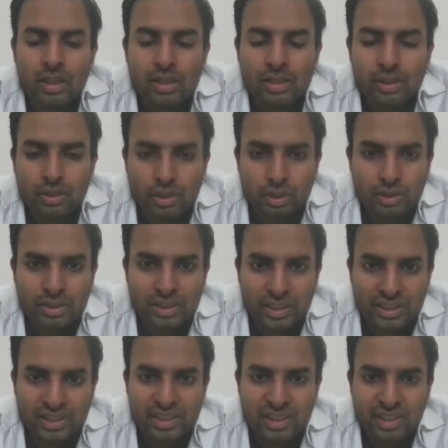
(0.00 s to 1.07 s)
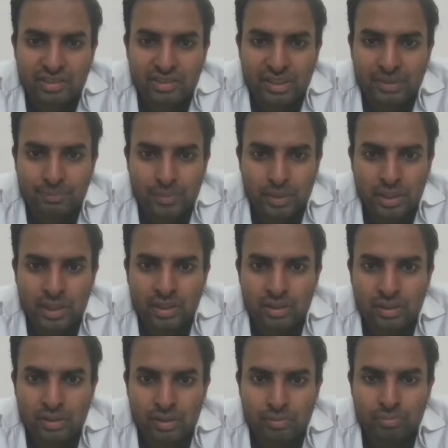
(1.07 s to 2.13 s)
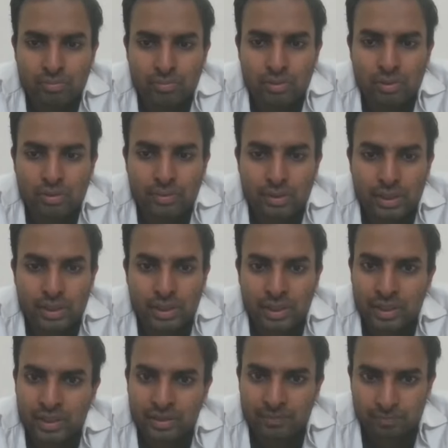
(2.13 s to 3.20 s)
not necessary. And I